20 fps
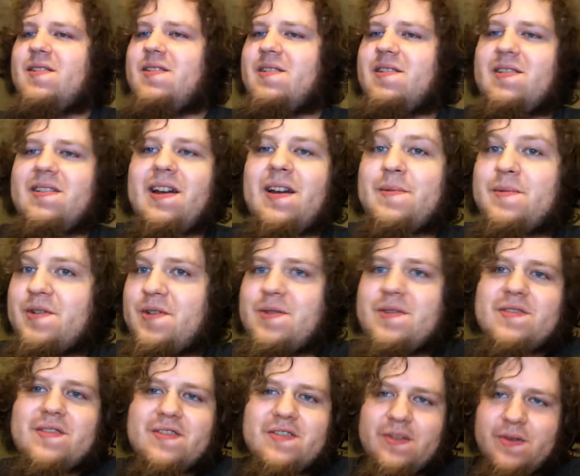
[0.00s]
That
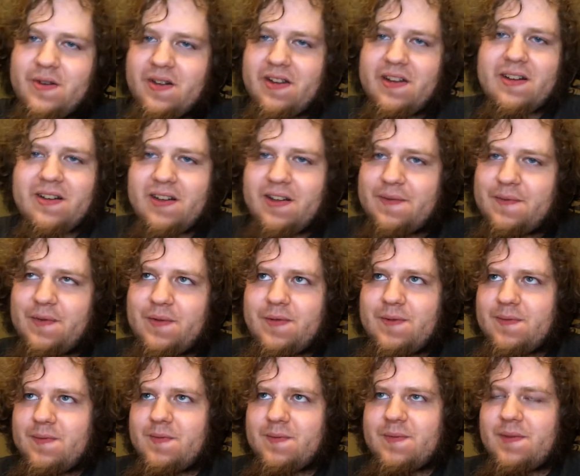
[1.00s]
reduces you to their
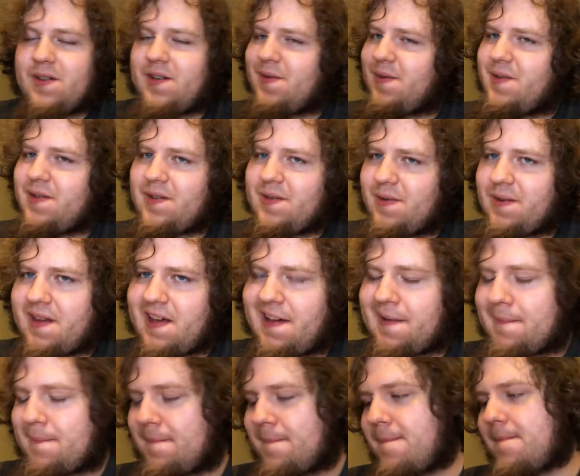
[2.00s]
level. You don't want to do
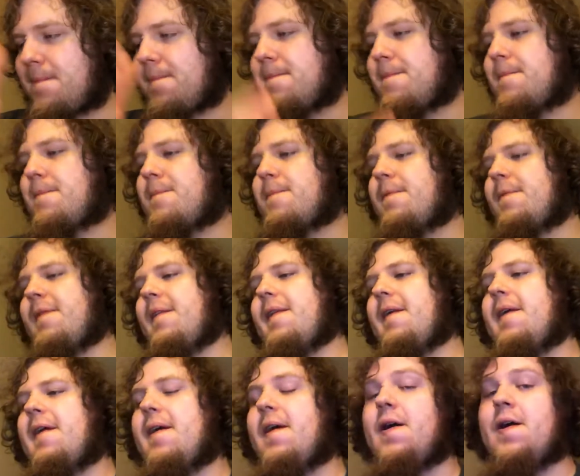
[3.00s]
that.
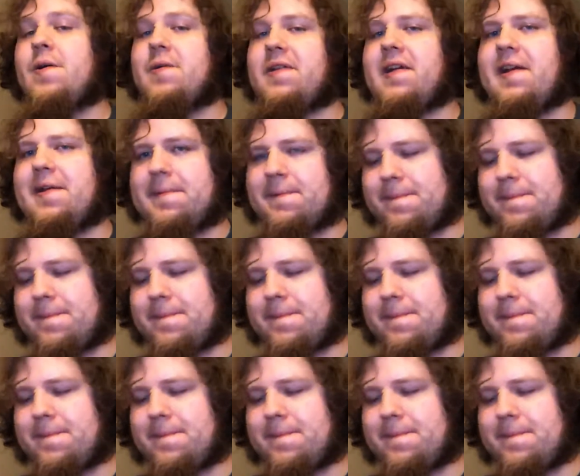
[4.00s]
Okay.